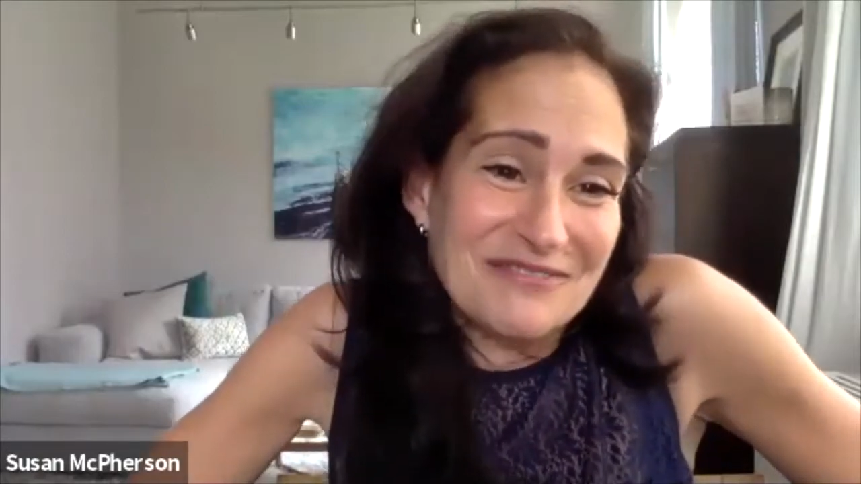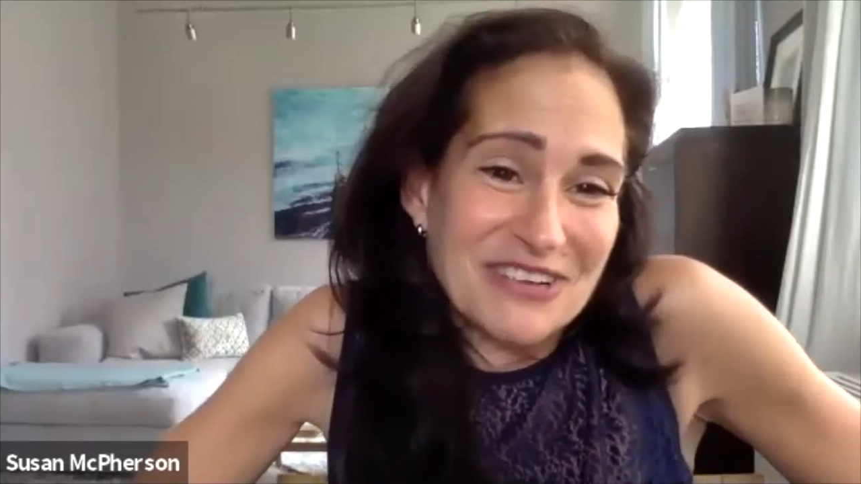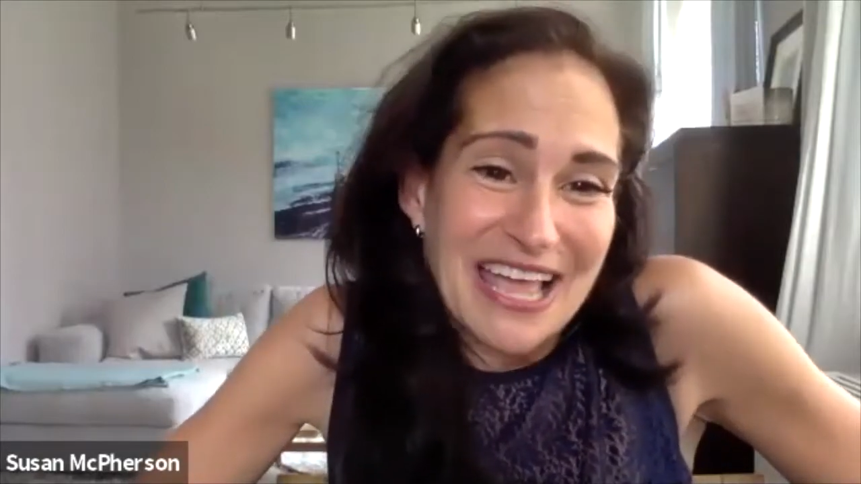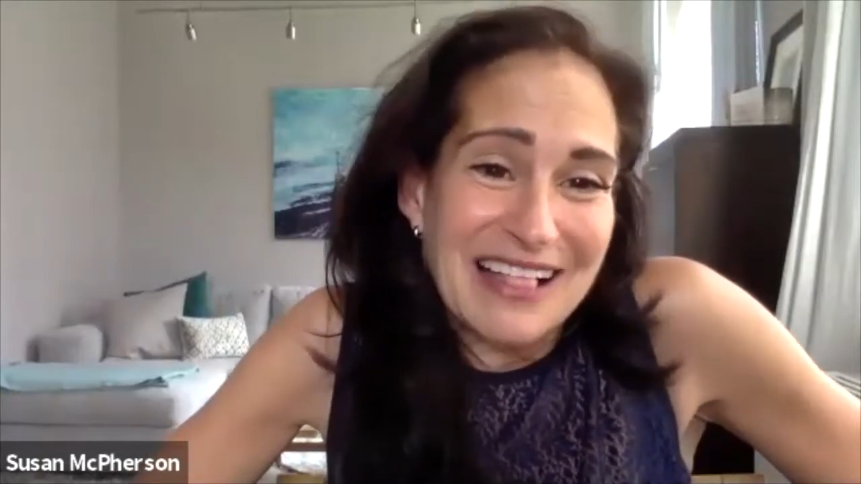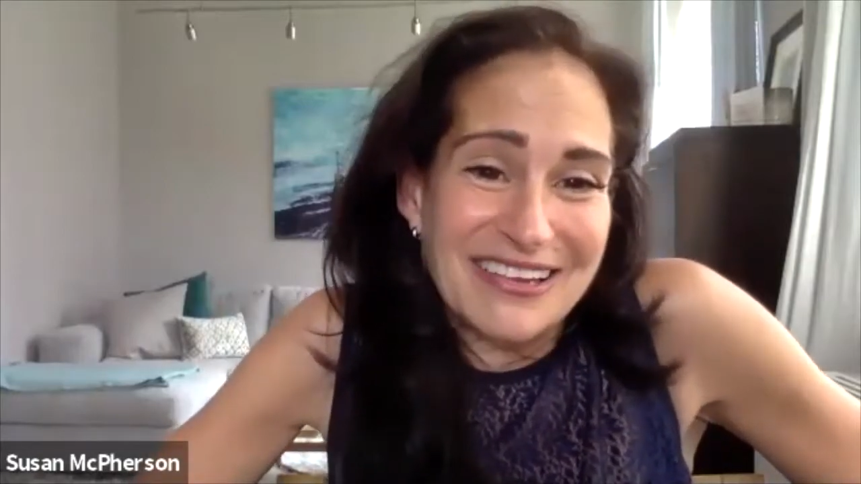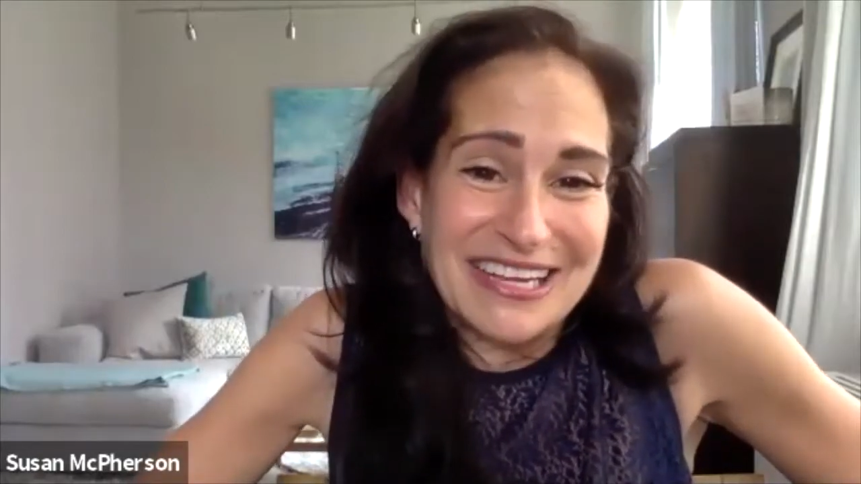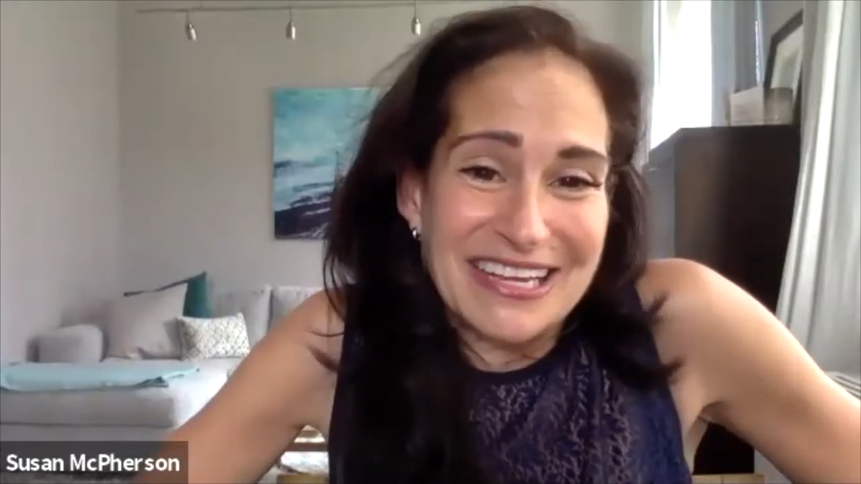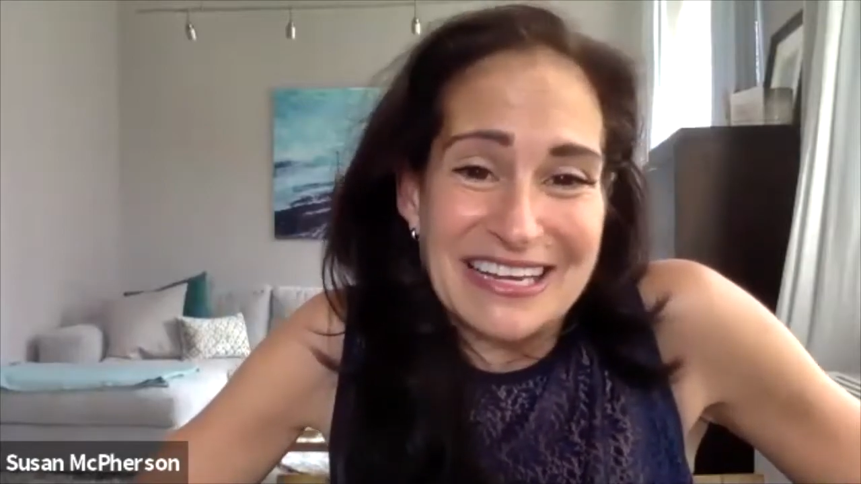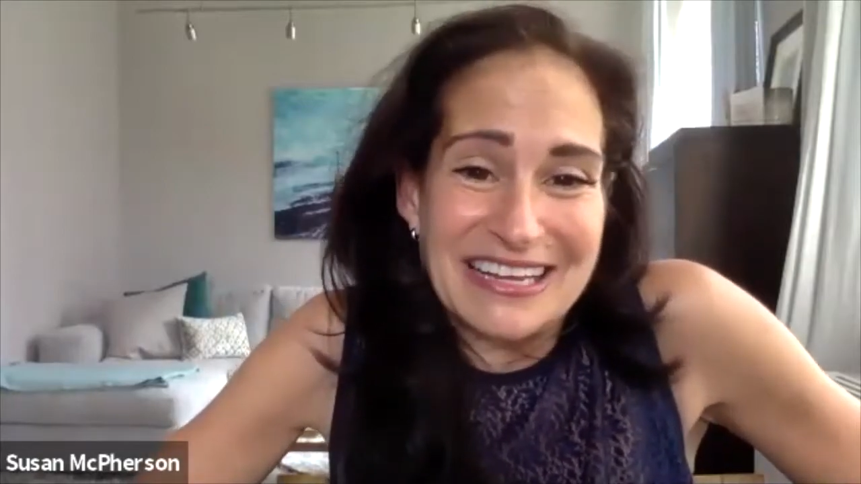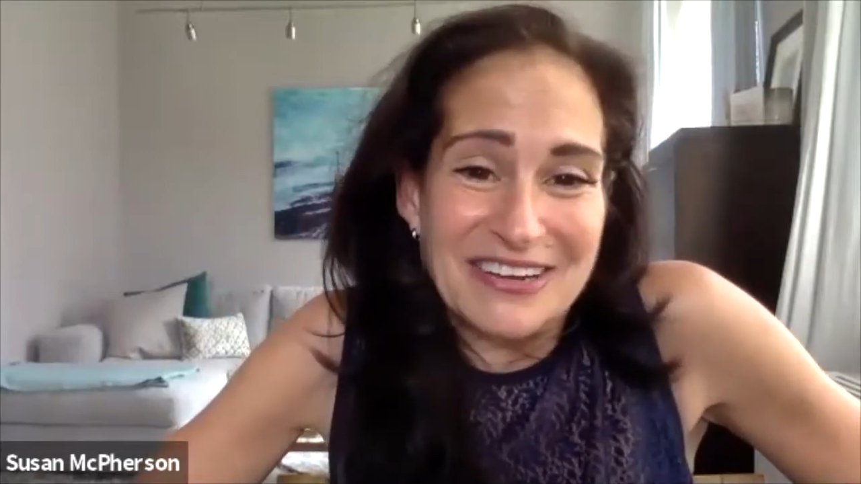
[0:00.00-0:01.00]
reality.
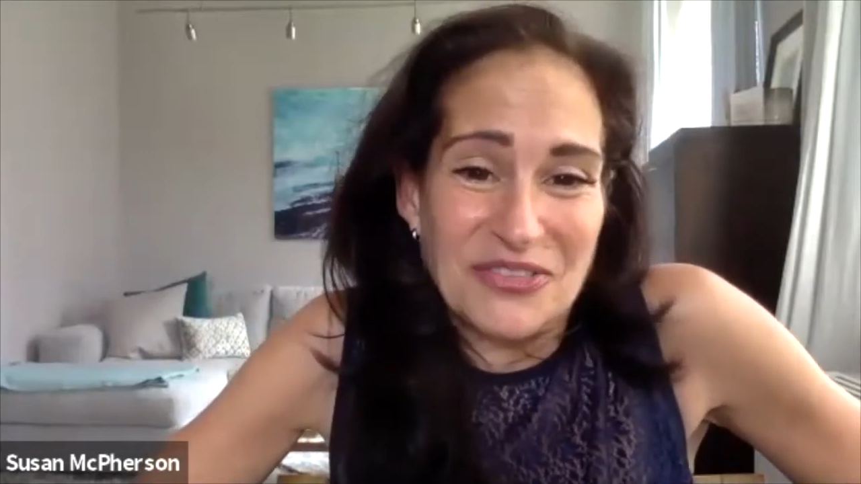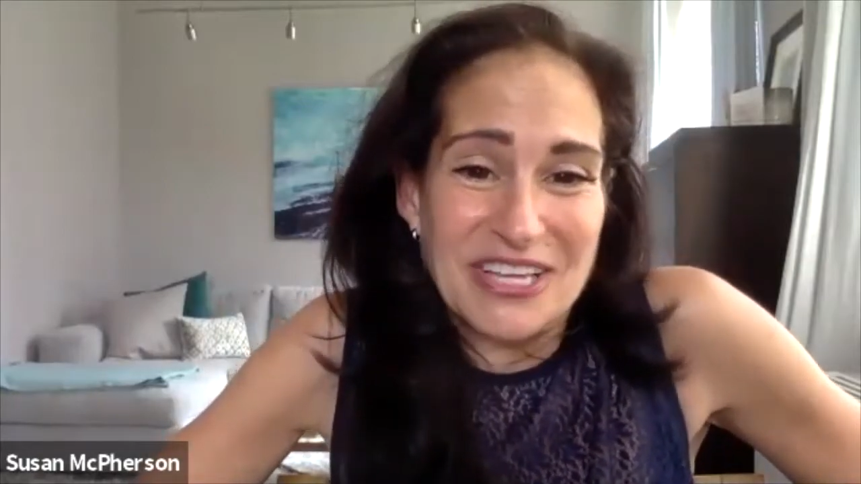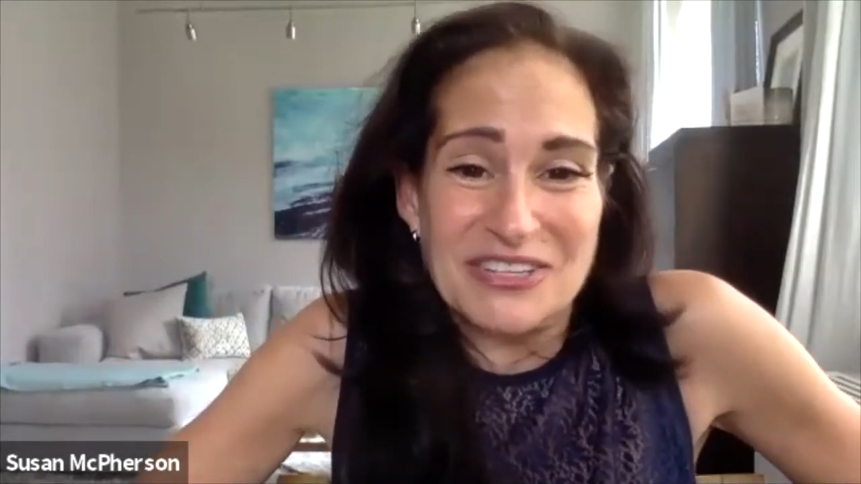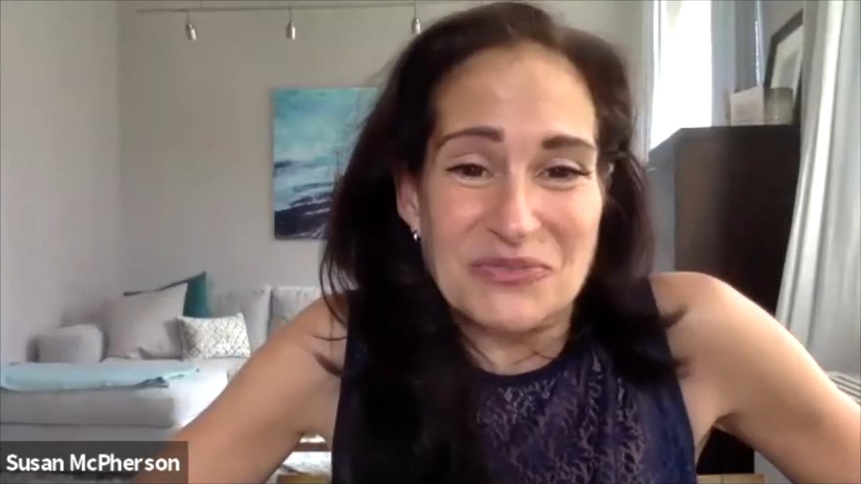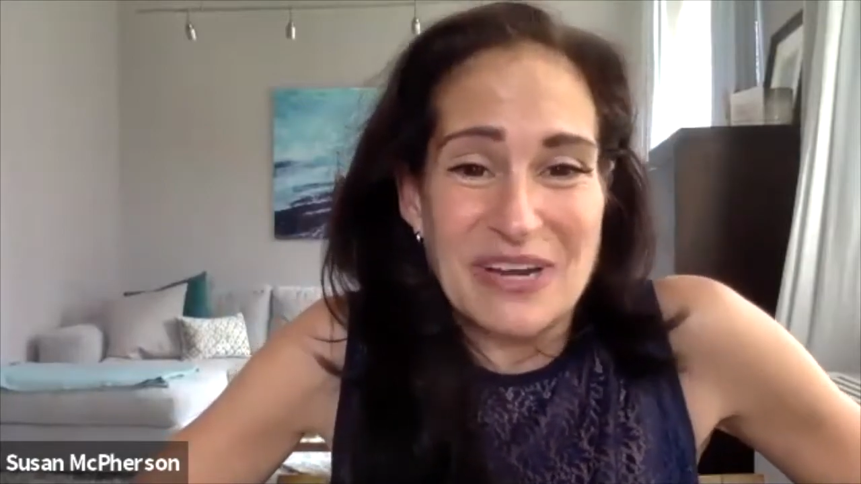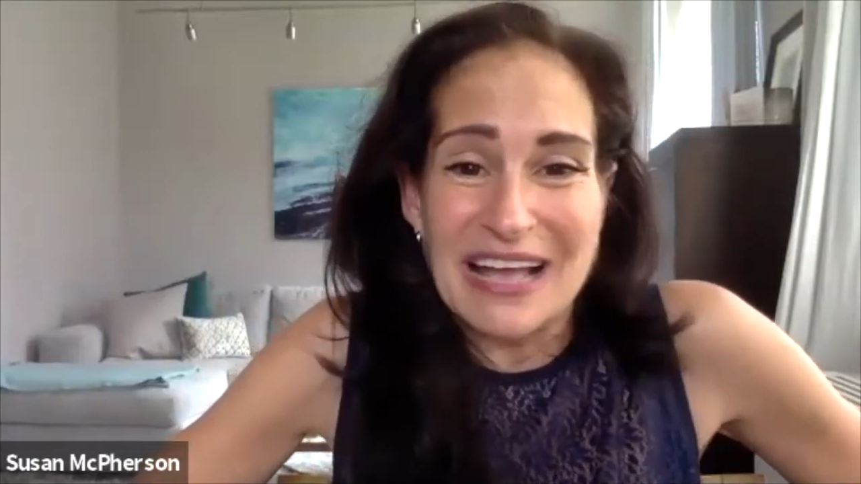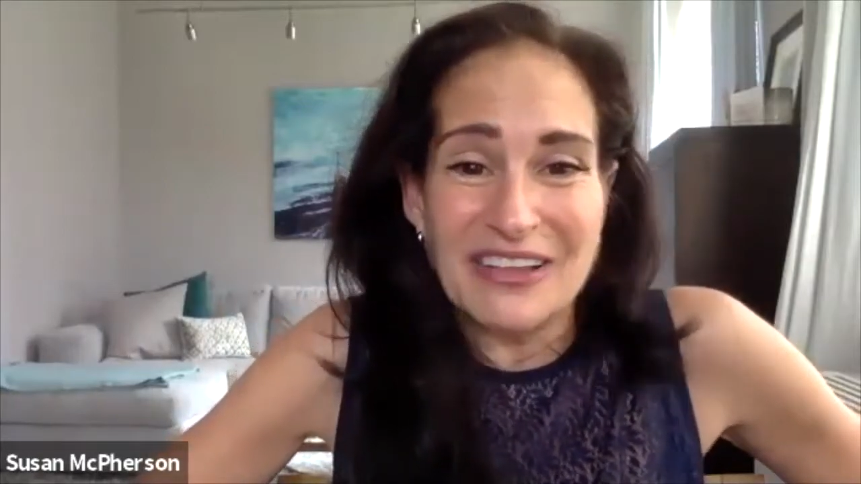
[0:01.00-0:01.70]
And I don't think it's reality